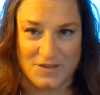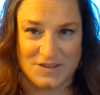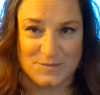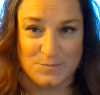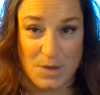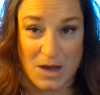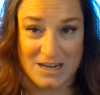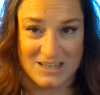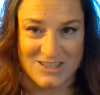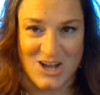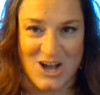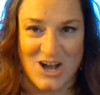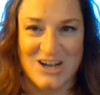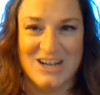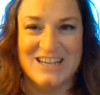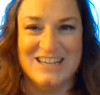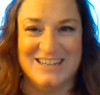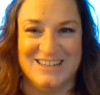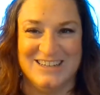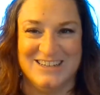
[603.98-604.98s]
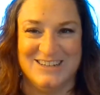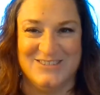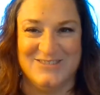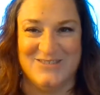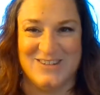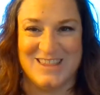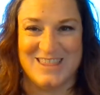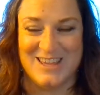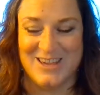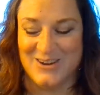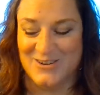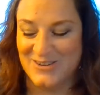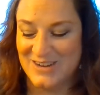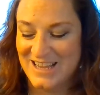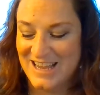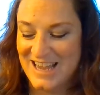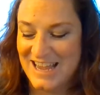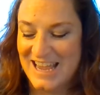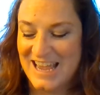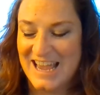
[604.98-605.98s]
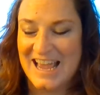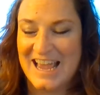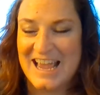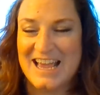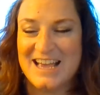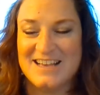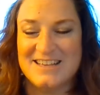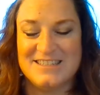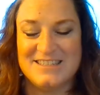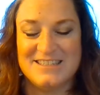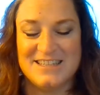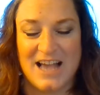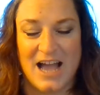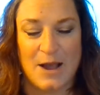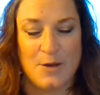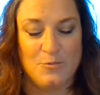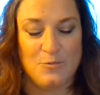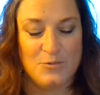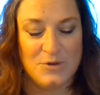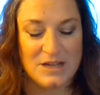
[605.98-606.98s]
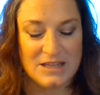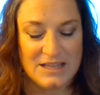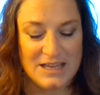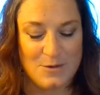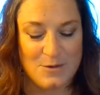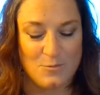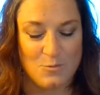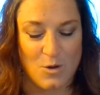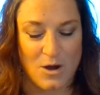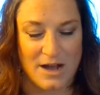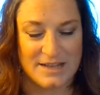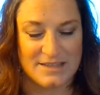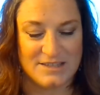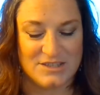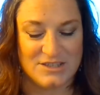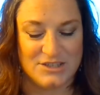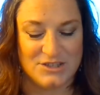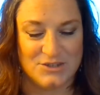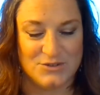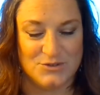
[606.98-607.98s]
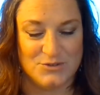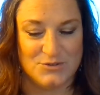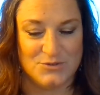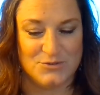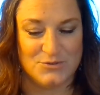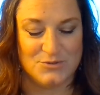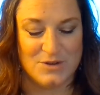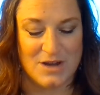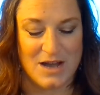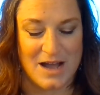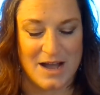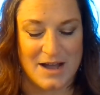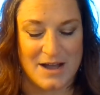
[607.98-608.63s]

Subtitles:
this monologue with you is I really want to